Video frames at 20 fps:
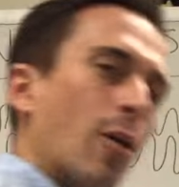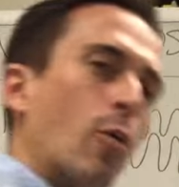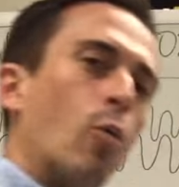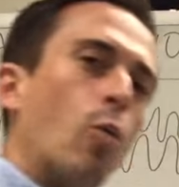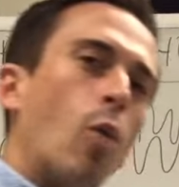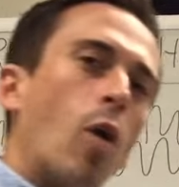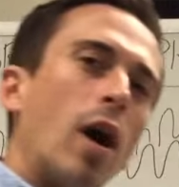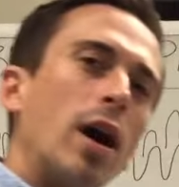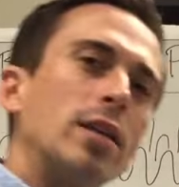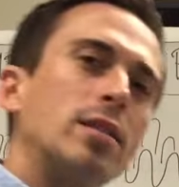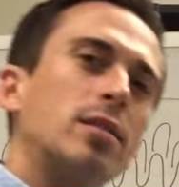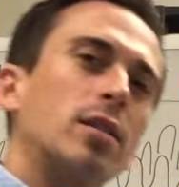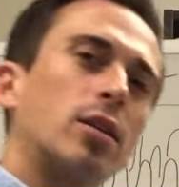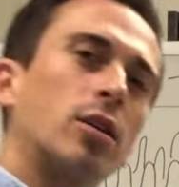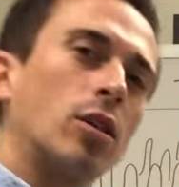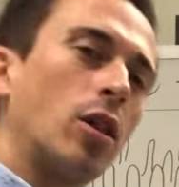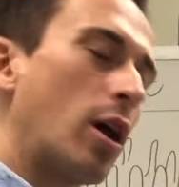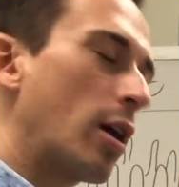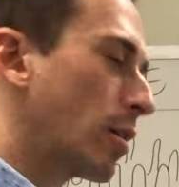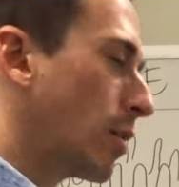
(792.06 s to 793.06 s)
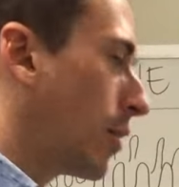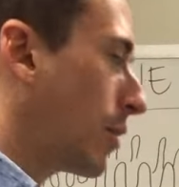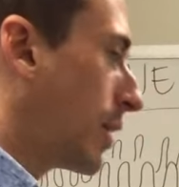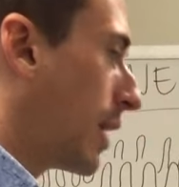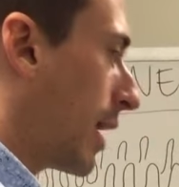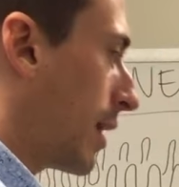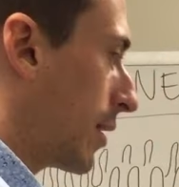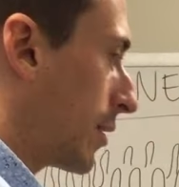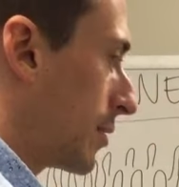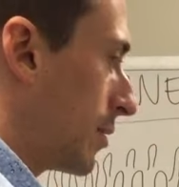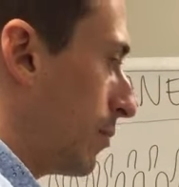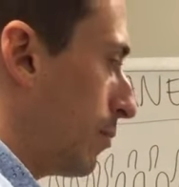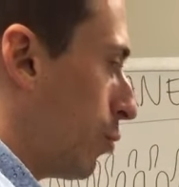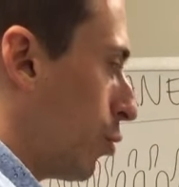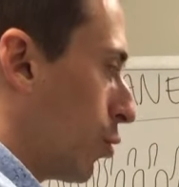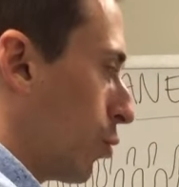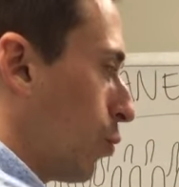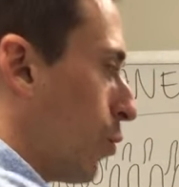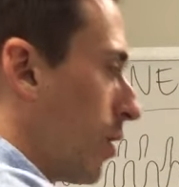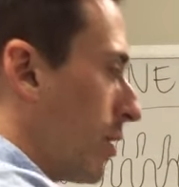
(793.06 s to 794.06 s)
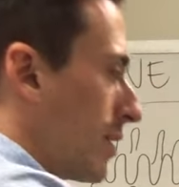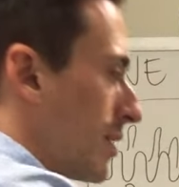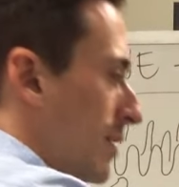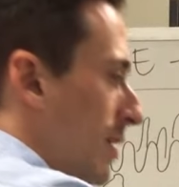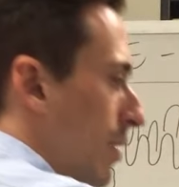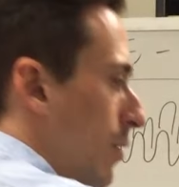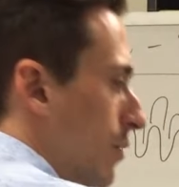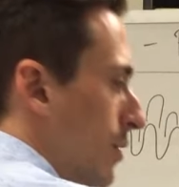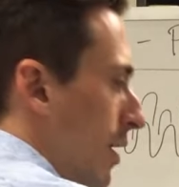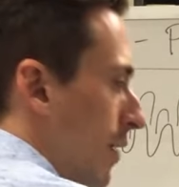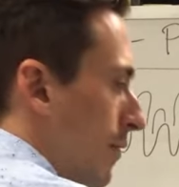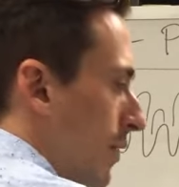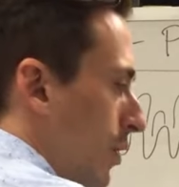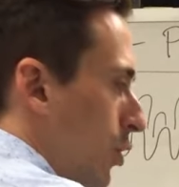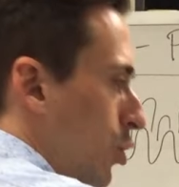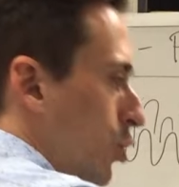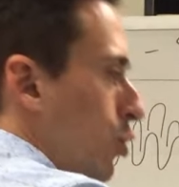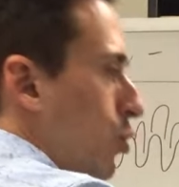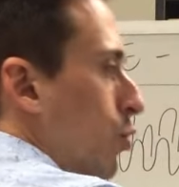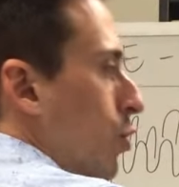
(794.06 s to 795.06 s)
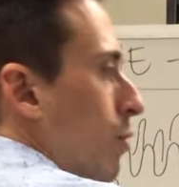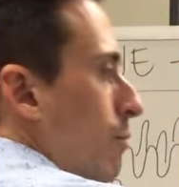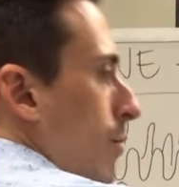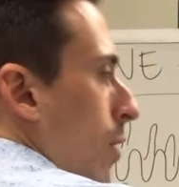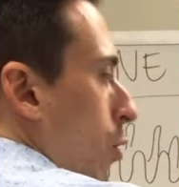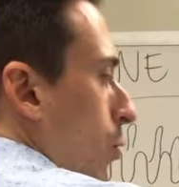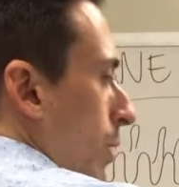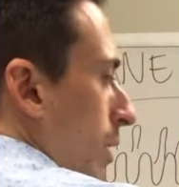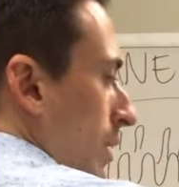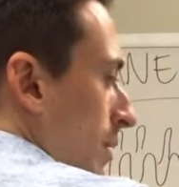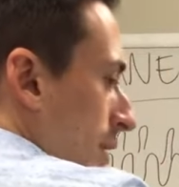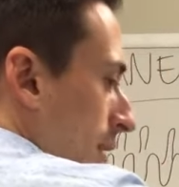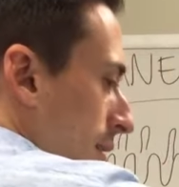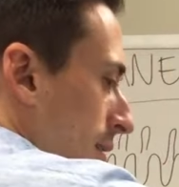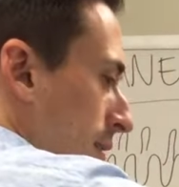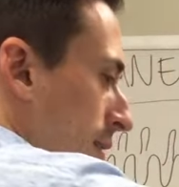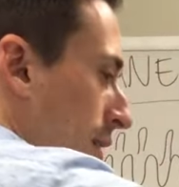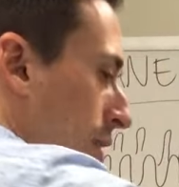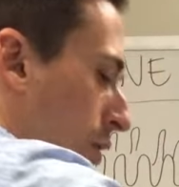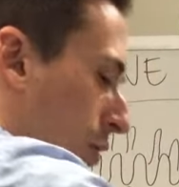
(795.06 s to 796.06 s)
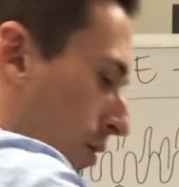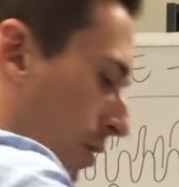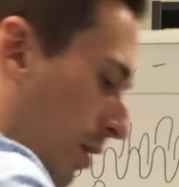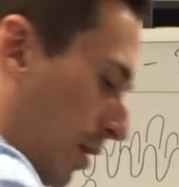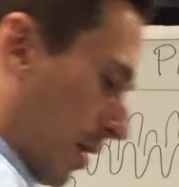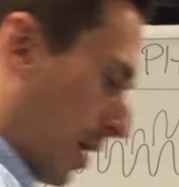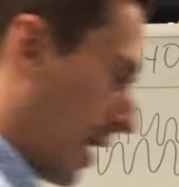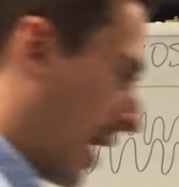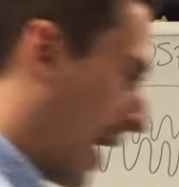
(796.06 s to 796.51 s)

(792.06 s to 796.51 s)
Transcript: and why is the glycocalyx important? Why do cells have these sugar moieties that sit on the